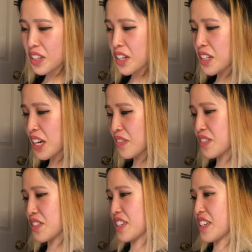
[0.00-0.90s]
I'll have
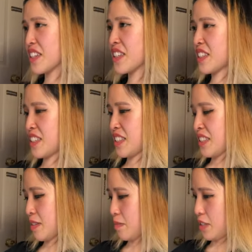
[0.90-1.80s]
to say.
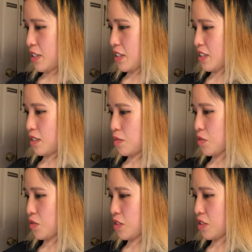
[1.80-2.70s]
But yeah, Sun and
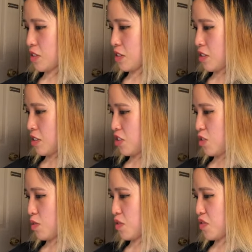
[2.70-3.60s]
Moon.
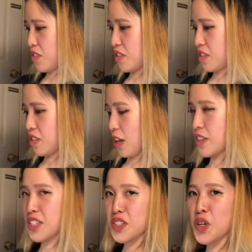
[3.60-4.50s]
Super fun. I'd
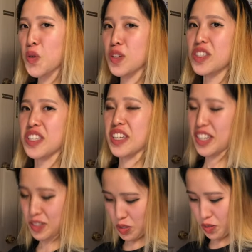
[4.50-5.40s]
say towards the
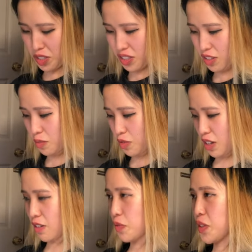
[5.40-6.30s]
end is when the Sun and Moon
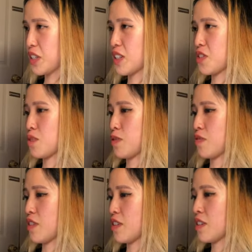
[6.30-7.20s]
era really got super
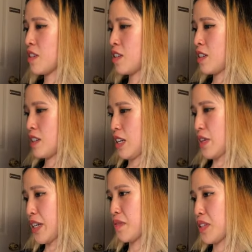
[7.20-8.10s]
fun. Now I
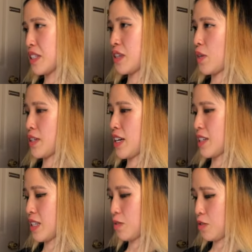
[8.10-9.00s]
can really see why Tag
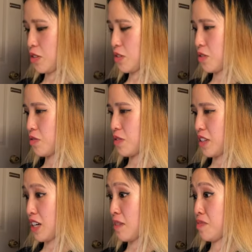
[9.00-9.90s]
Team was like so
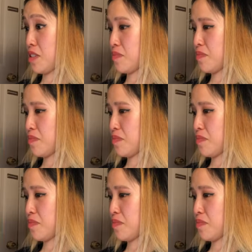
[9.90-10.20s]
like hyped up.